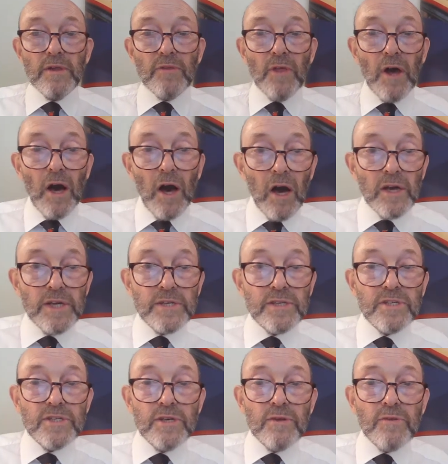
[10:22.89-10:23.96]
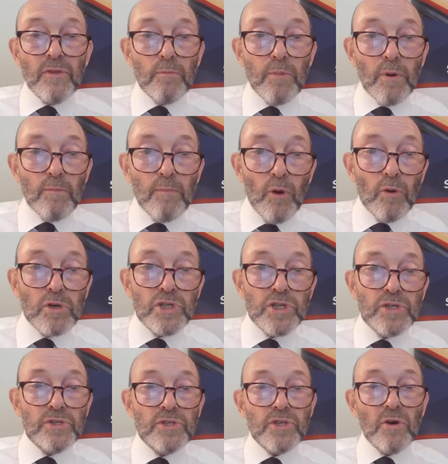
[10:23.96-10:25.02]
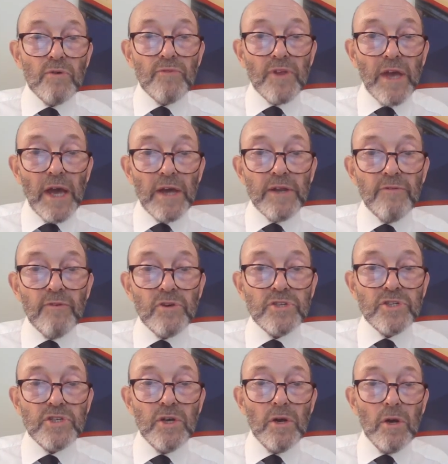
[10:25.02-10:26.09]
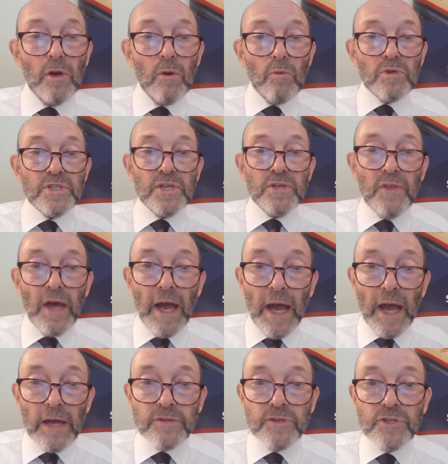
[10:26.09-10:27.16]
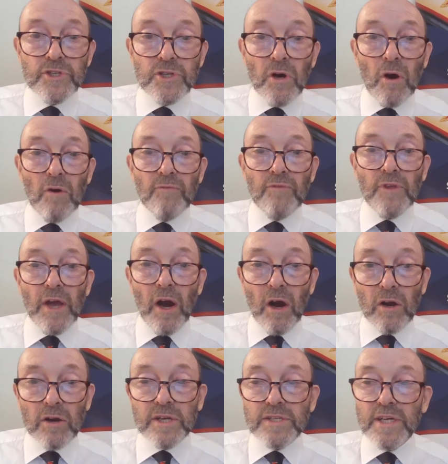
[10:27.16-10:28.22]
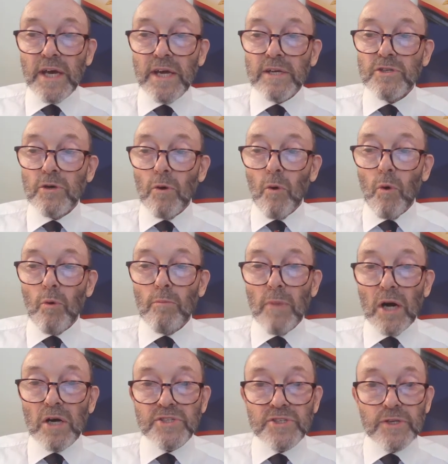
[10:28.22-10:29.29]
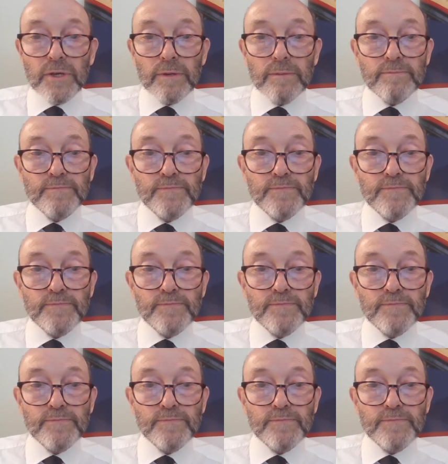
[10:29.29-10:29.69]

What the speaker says: the height, the proportions of the edifice was in the hands of the architect or master.